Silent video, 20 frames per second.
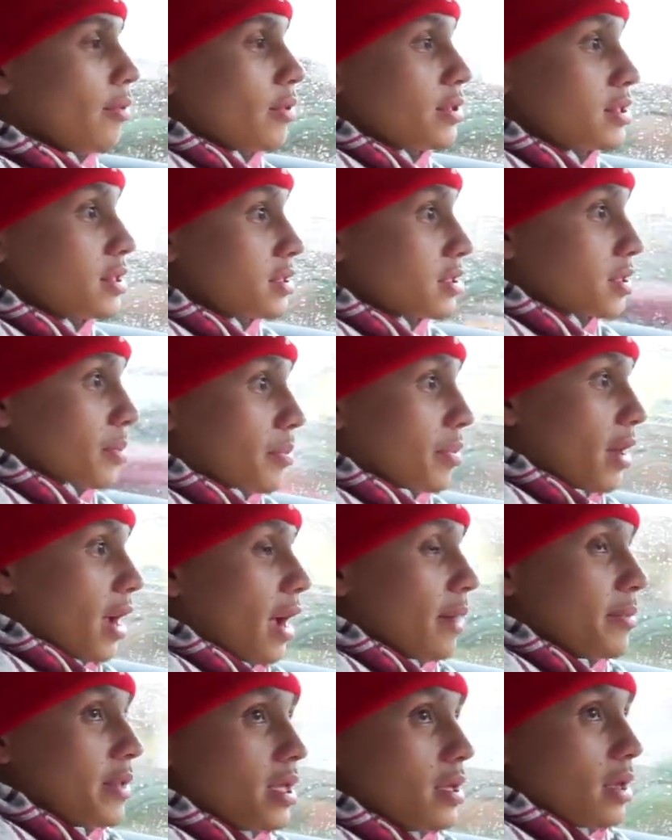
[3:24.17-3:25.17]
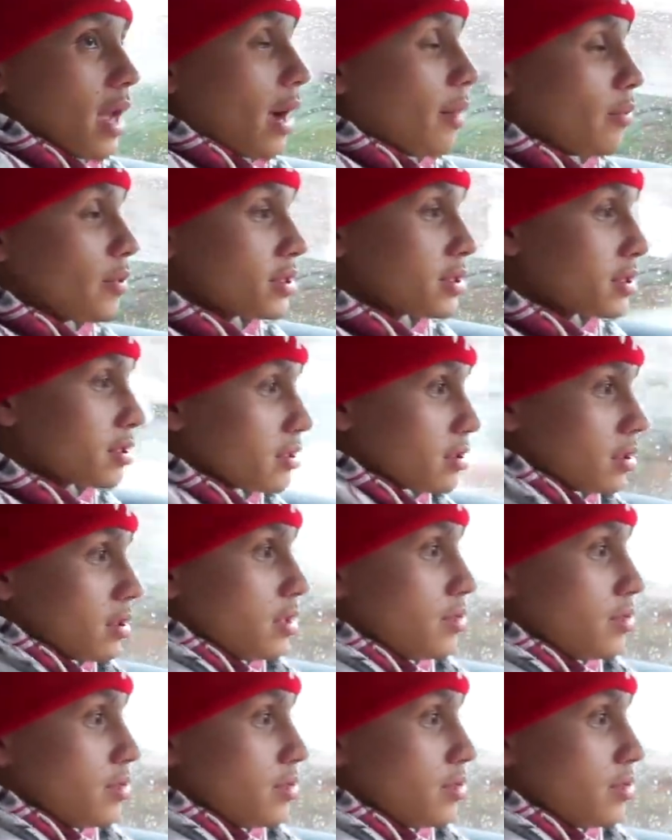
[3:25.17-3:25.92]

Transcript: wasn't. I mean, I wasn't.